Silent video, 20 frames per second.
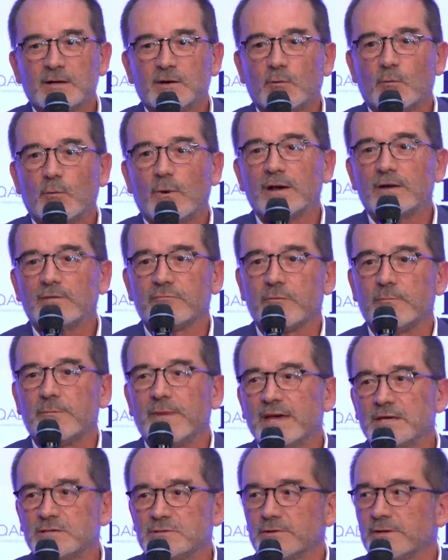one of the
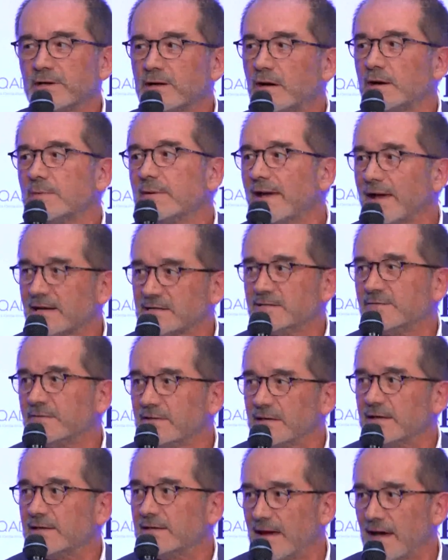major economic
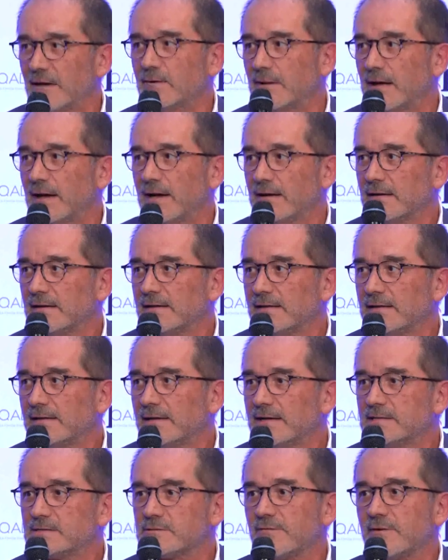activity in Alula.
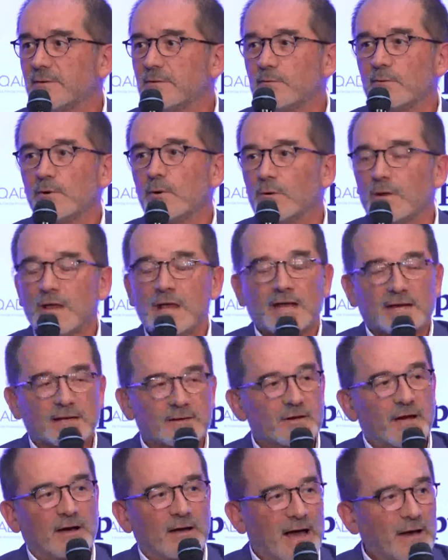It's a very rural.
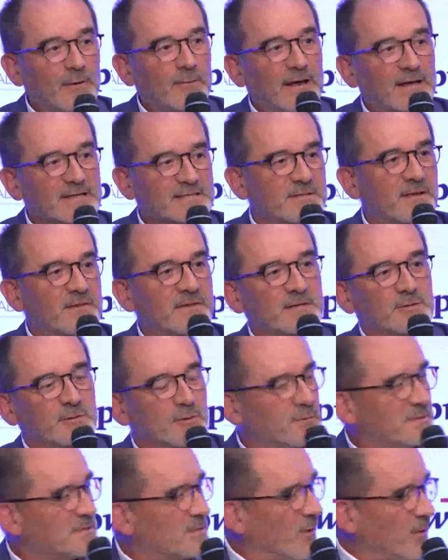Alula has nothing to do
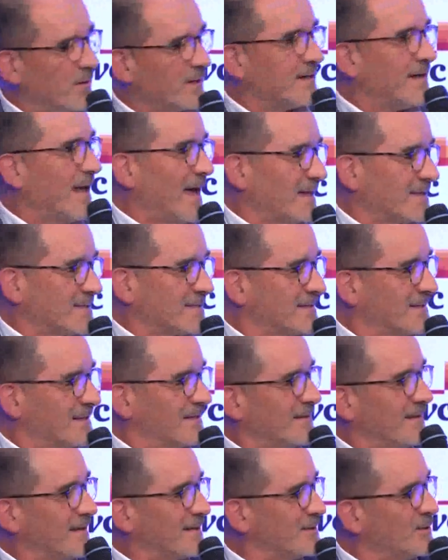with oil and gas.
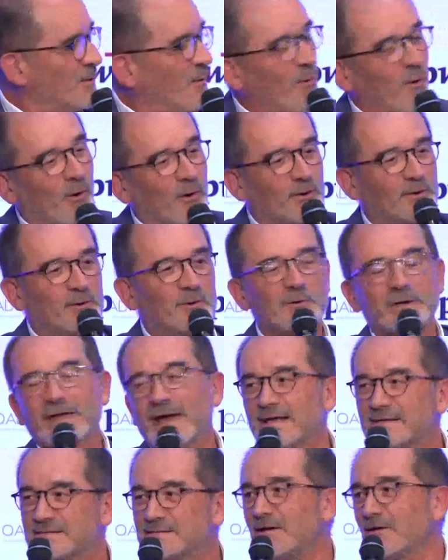There's no oil, no
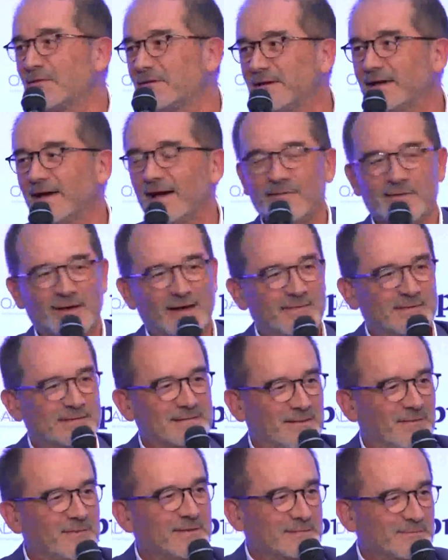gas, nothing at, at,
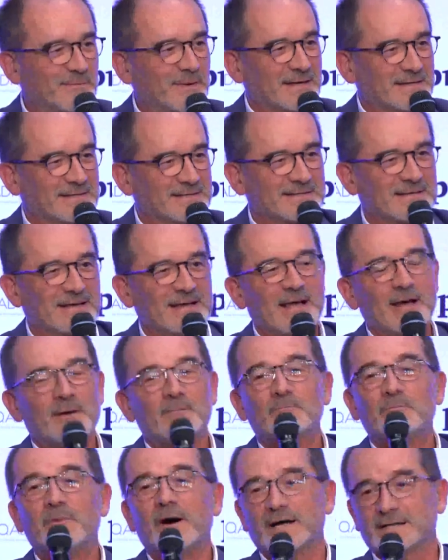this place.
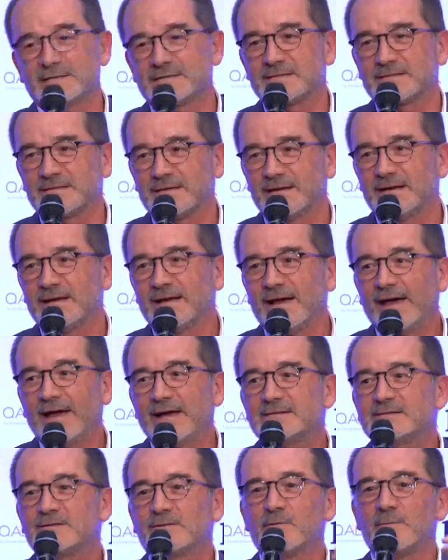But
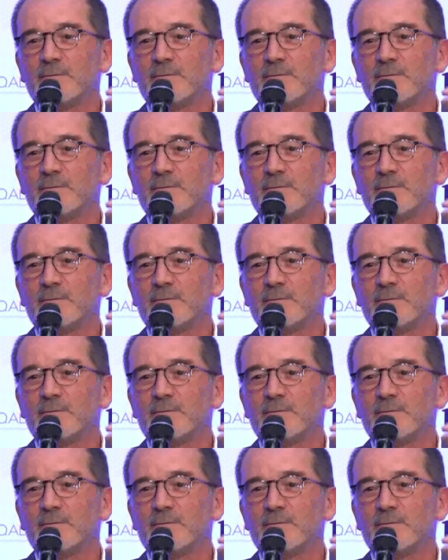it's an